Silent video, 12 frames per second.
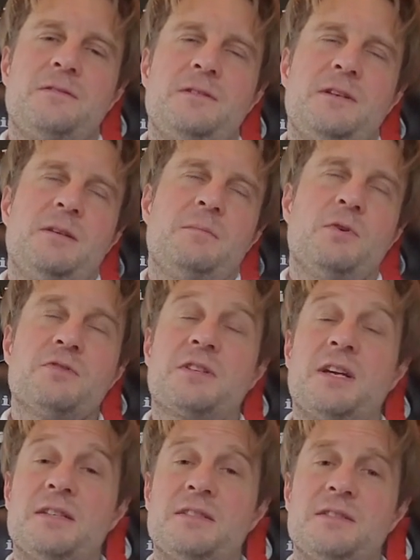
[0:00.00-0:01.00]
In most
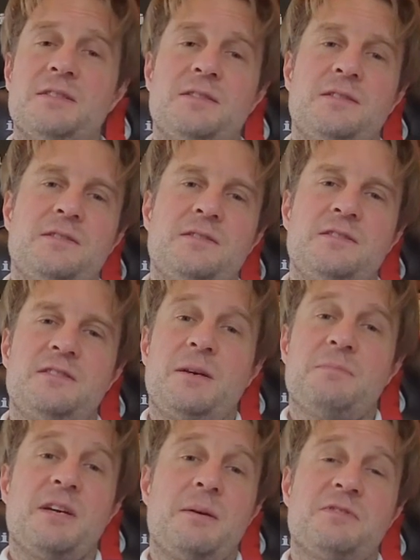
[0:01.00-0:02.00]
cases.
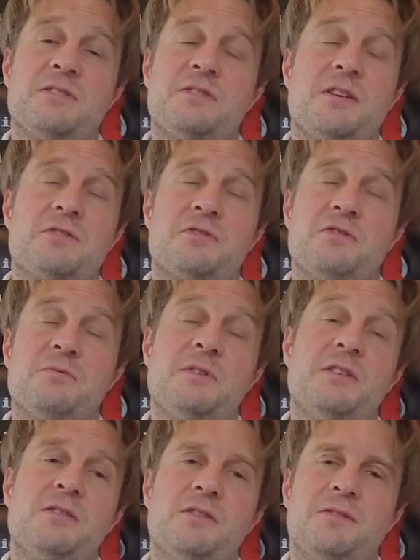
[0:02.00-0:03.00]
Sometimes it's not true,
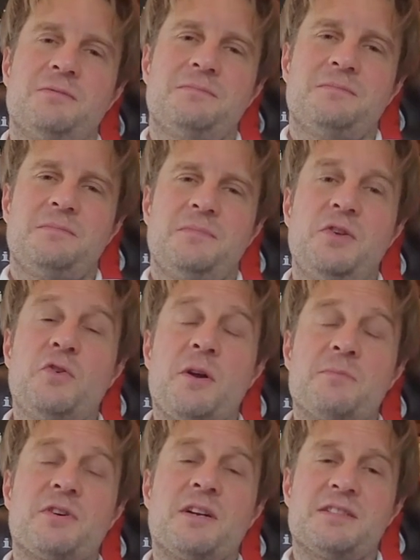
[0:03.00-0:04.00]
but you know what
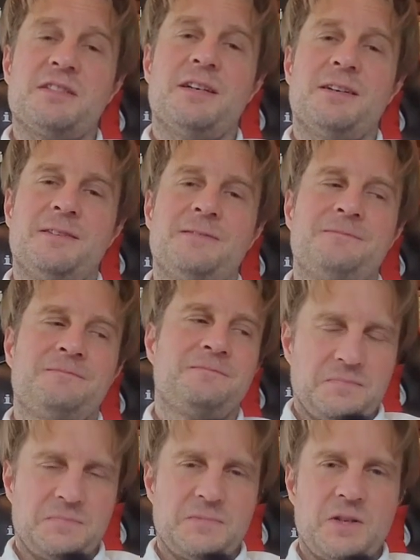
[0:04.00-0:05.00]
I'm trying to say.
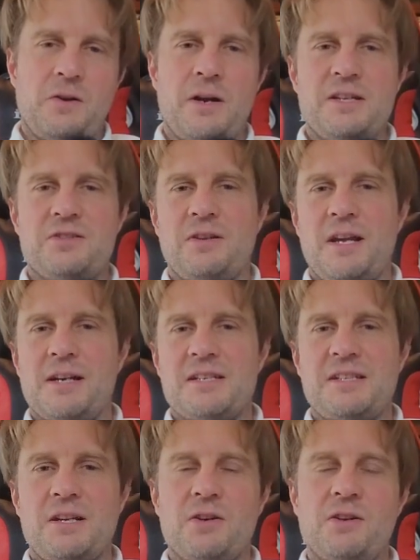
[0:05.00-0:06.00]
All right, so like I
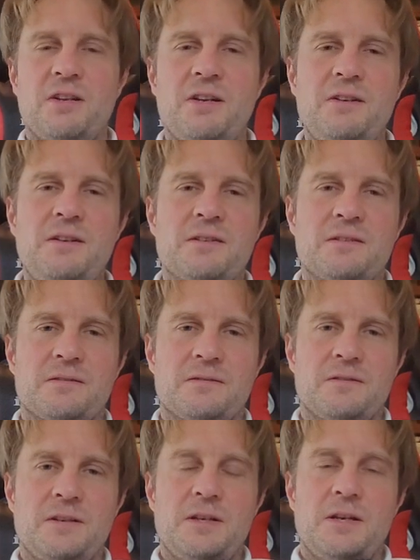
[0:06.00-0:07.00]
said earlier,
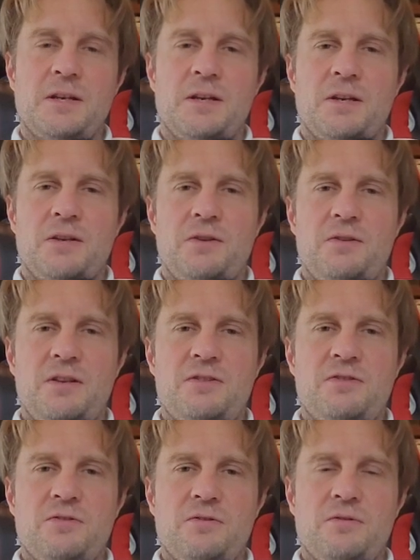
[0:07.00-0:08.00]
you need
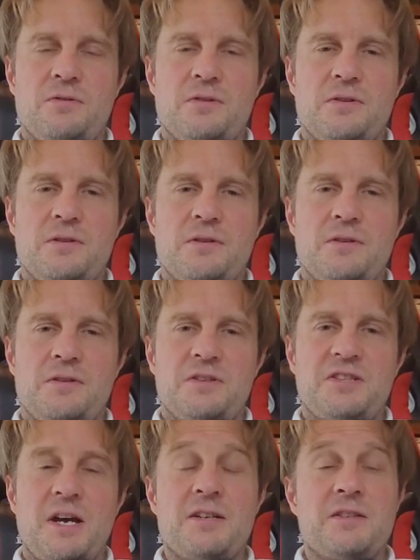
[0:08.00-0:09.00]
to
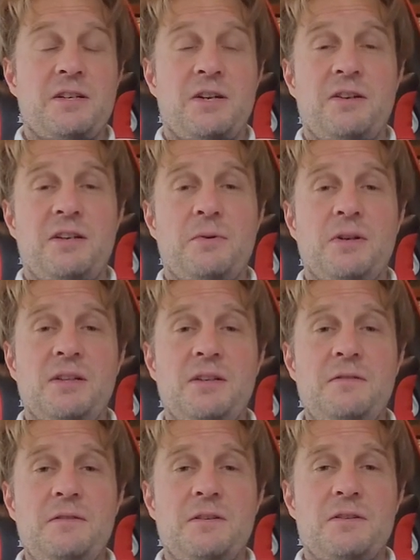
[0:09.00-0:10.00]
decide on an area you want to
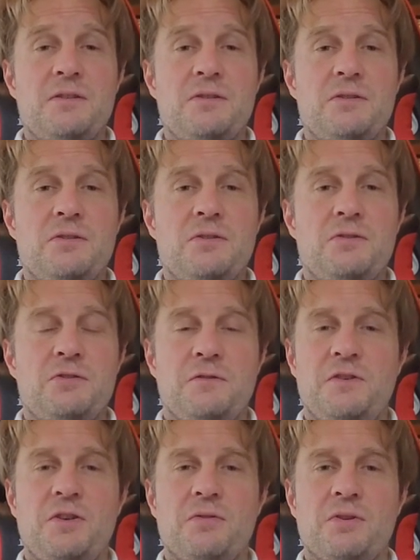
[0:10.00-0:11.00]
live. So
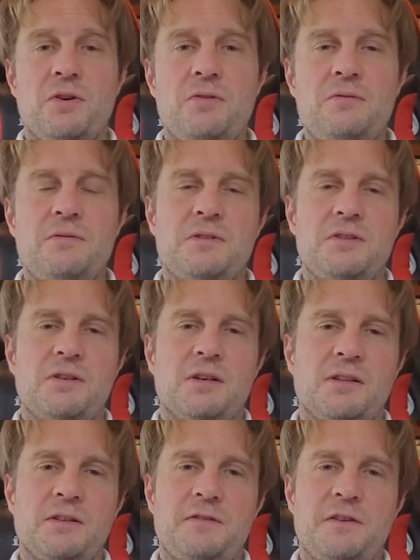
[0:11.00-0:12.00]
if you don't know, then you got
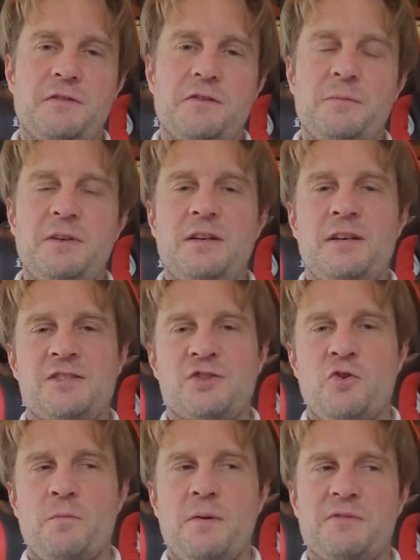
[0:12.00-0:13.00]
to live here for a bit,
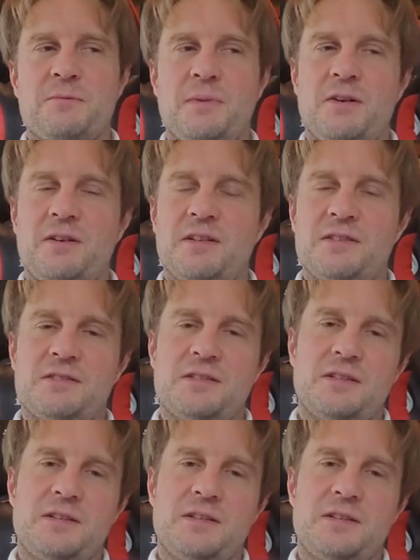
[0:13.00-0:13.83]
scope out some areas.